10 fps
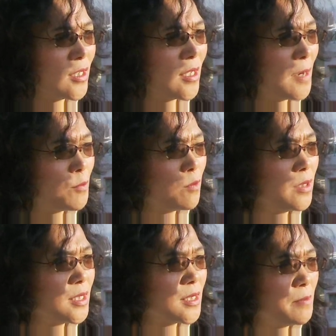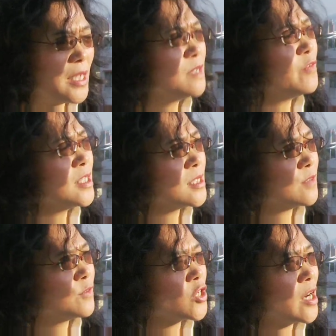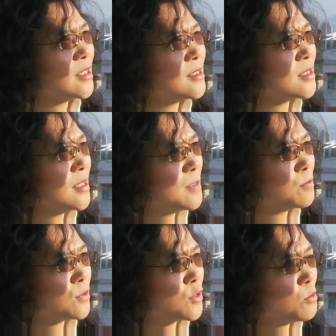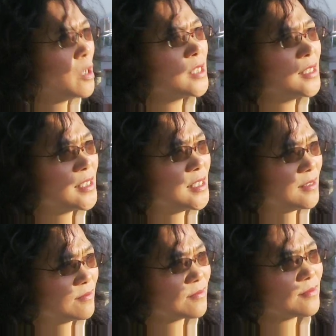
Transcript: They are probably the manifesto of China's leap to modernity.